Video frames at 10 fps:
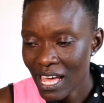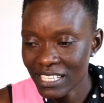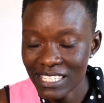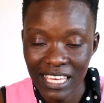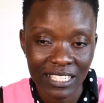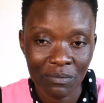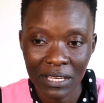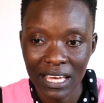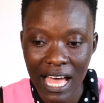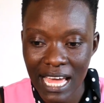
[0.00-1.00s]
I just hate
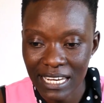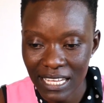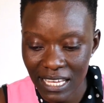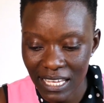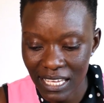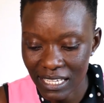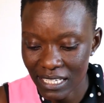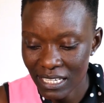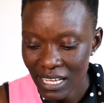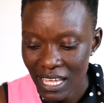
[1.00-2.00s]
being under
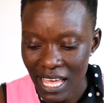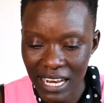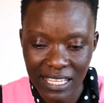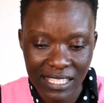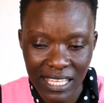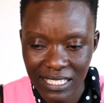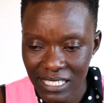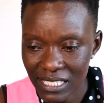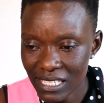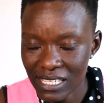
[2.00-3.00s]
and
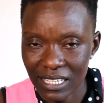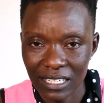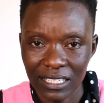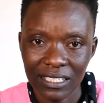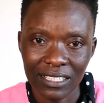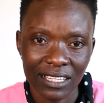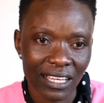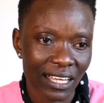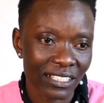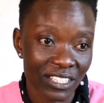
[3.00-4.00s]
anesthetics, and
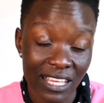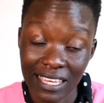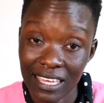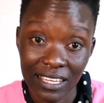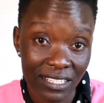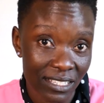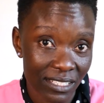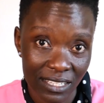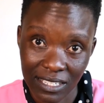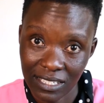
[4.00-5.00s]
I hate
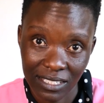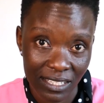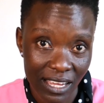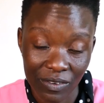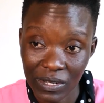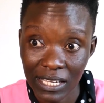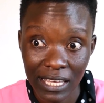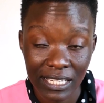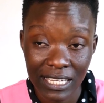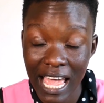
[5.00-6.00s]
it. I really
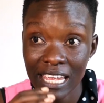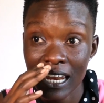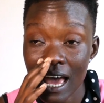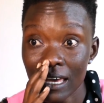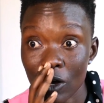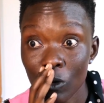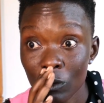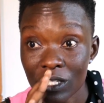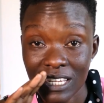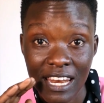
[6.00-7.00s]
hate it. I
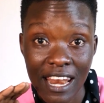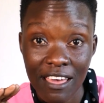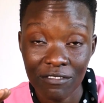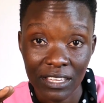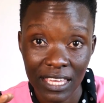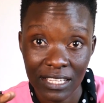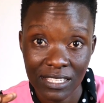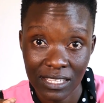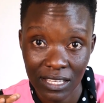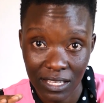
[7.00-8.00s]
almost never get
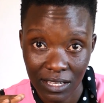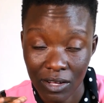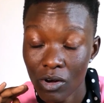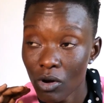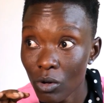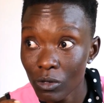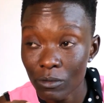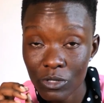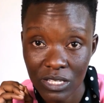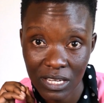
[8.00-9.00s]
sick.
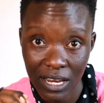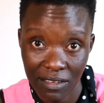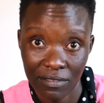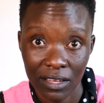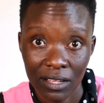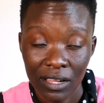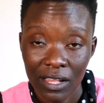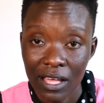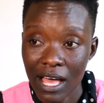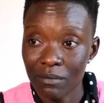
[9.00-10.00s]
Almost never.
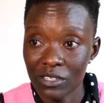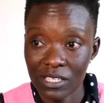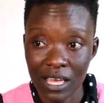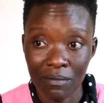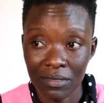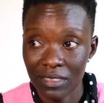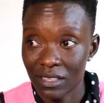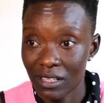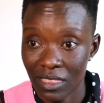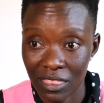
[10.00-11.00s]
I'm
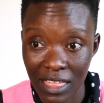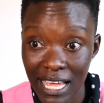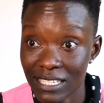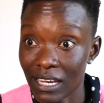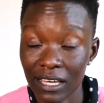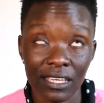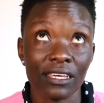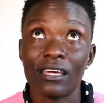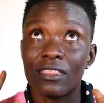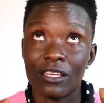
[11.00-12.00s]
that
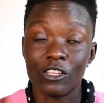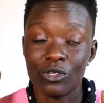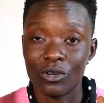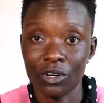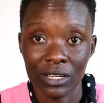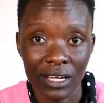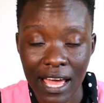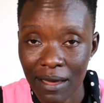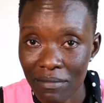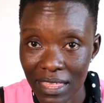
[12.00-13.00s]
lucky, and thank you God.
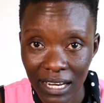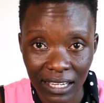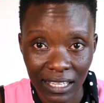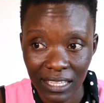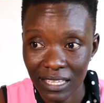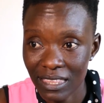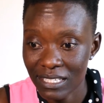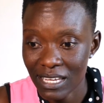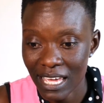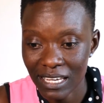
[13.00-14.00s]
I am that lucky
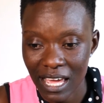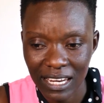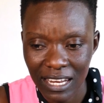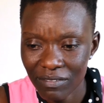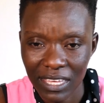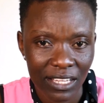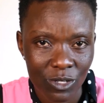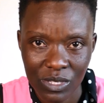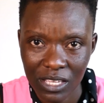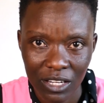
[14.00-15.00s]
that I never get
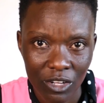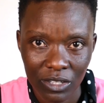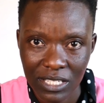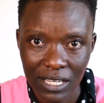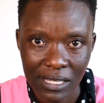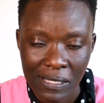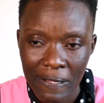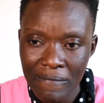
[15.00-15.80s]
to see a doctor.